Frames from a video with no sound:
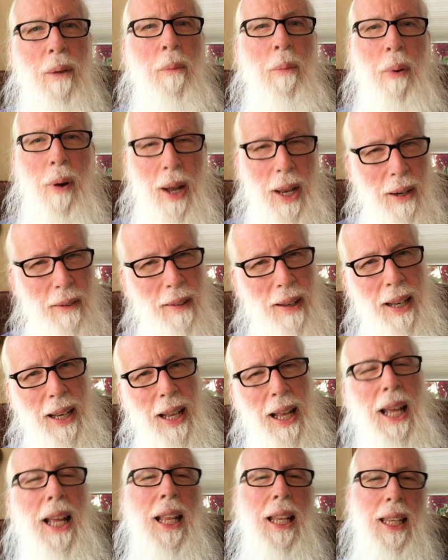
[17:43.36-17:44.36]
Brethren,
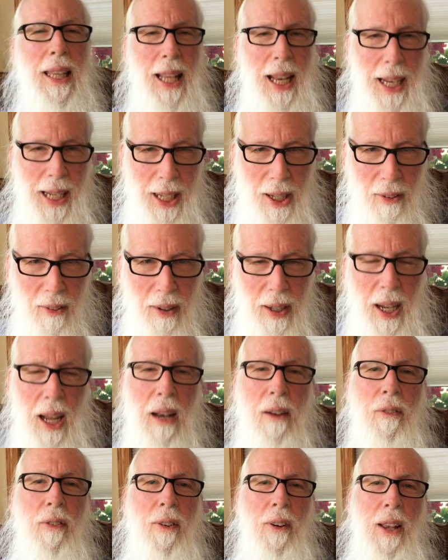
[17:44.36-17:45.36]
thank you
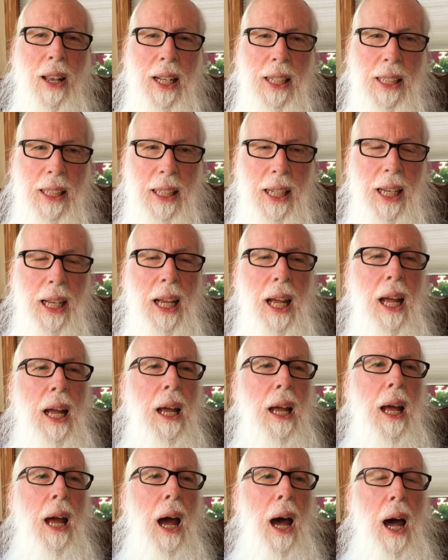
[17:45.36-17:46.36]
again for listening.
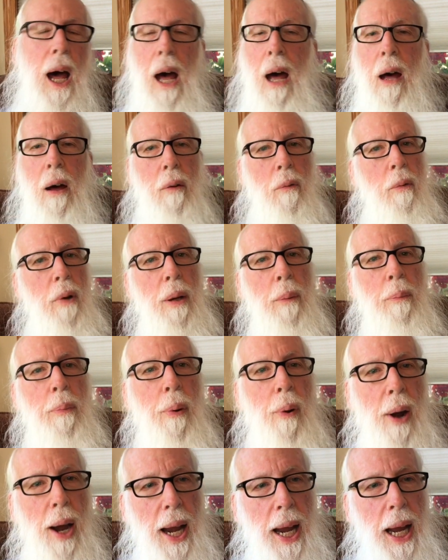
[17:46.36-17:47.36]
Uh, we
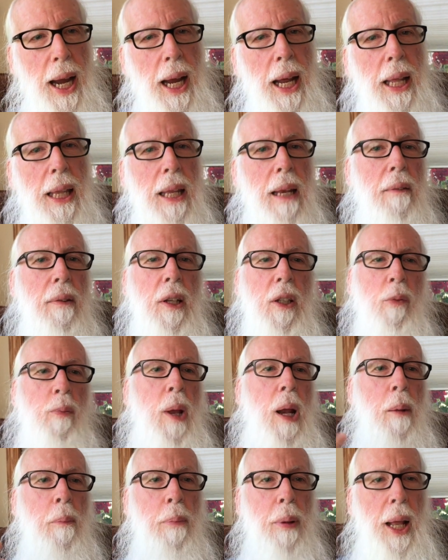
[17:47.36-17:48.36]
pray that if there's
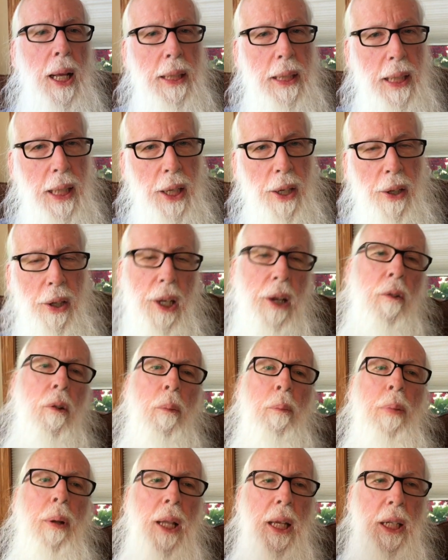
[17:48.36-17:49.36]
been a blessing to you, you
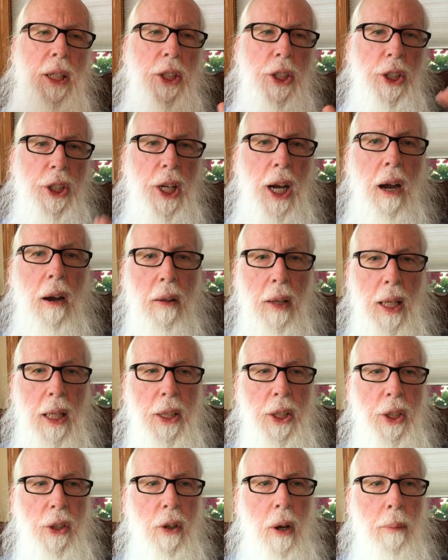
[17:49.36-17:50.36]
would please share
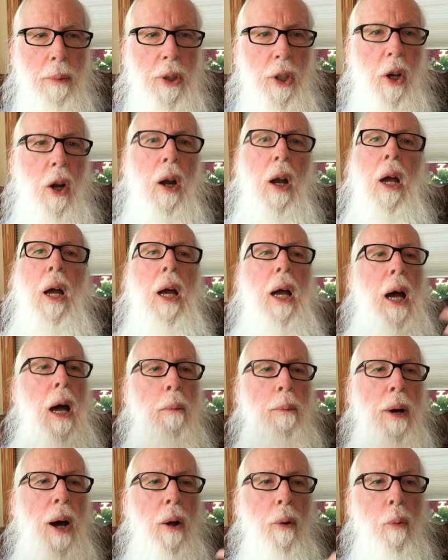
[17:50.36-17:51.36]
this scripture
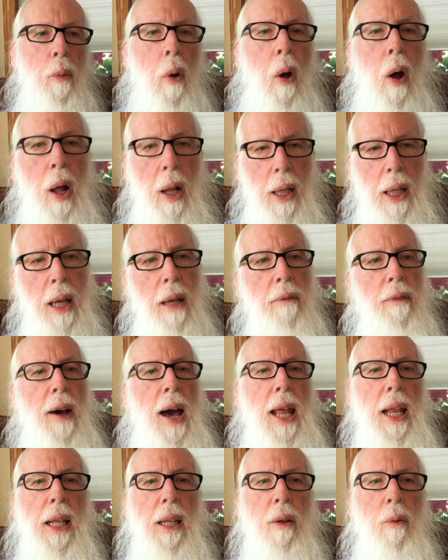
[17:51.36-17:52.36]
about wrongly
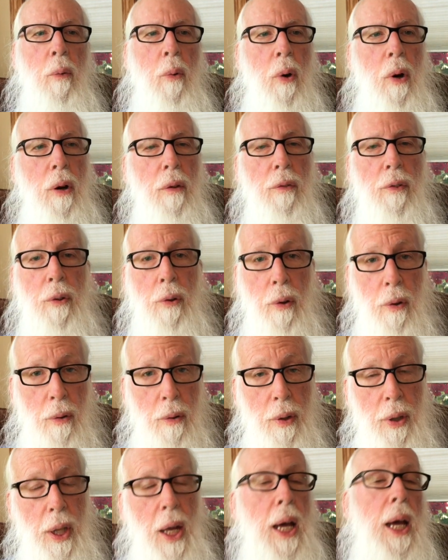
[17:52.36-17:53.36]
dividing the word of
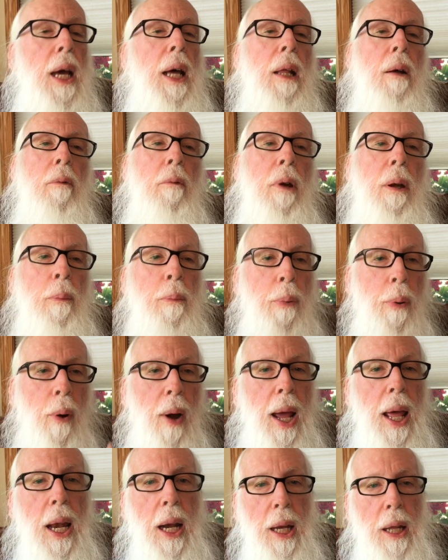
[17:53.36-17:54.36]
truth. We
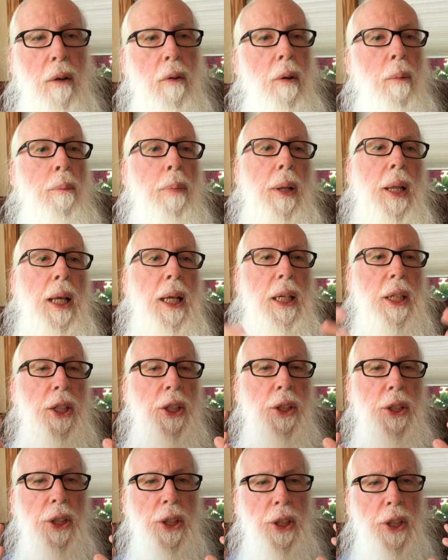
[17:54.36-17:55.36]
pray that you would
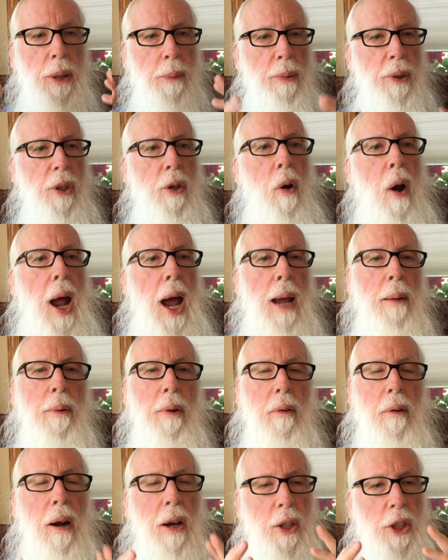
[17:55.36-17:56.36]
please
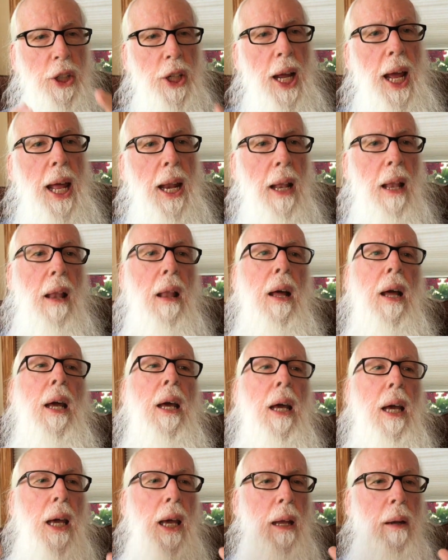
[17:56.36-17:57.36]
subscribe to our channel
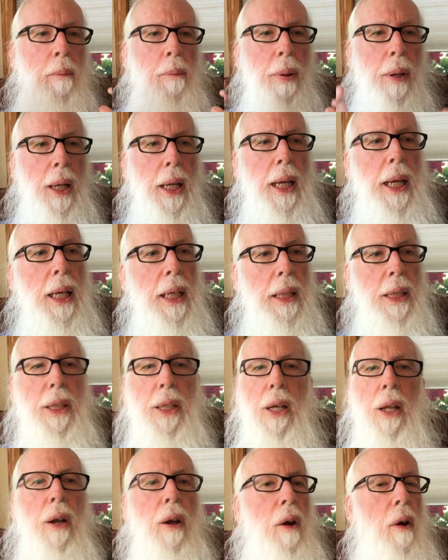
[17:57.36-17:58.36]
and
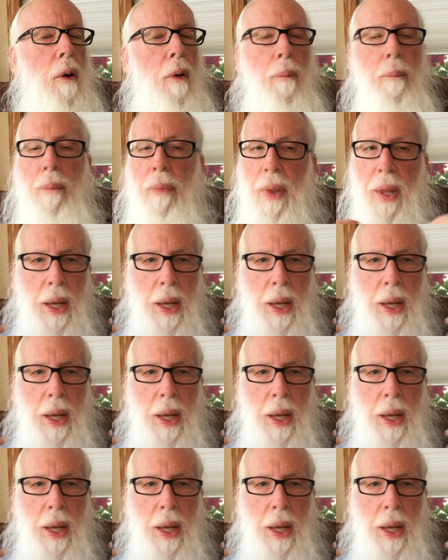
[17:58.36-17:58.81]
please, you know,